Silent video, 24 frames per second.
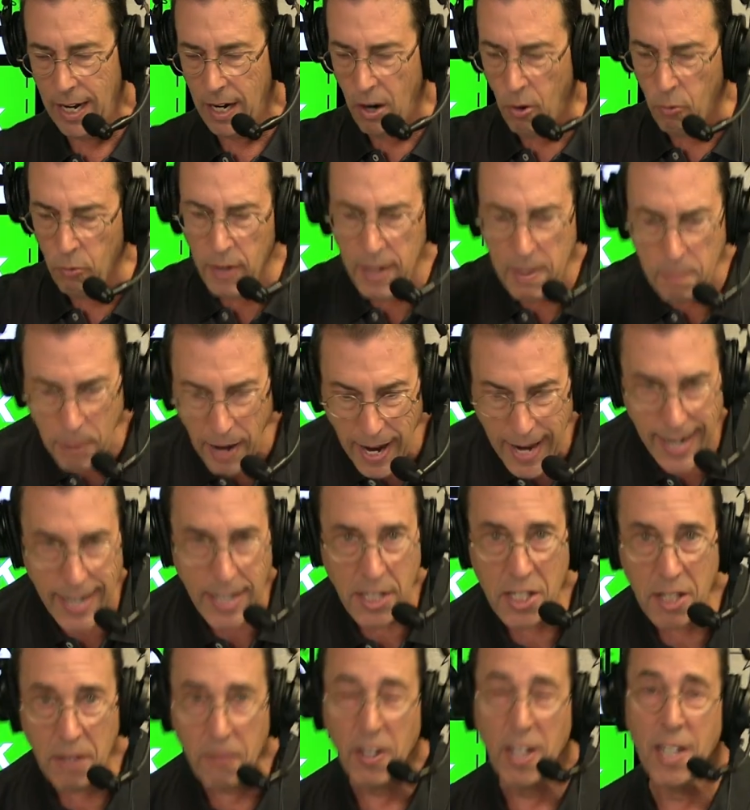It only
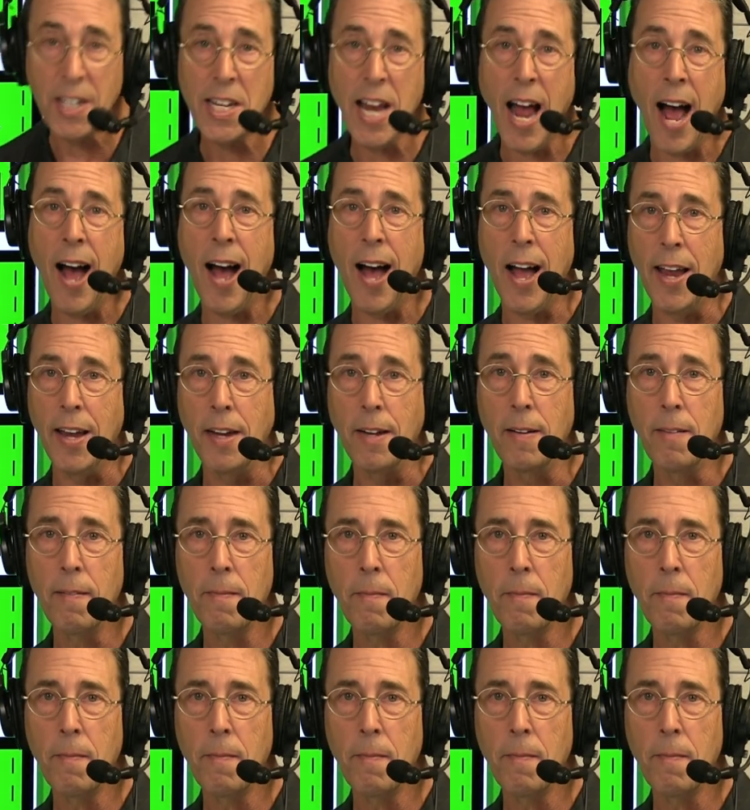pays if you die.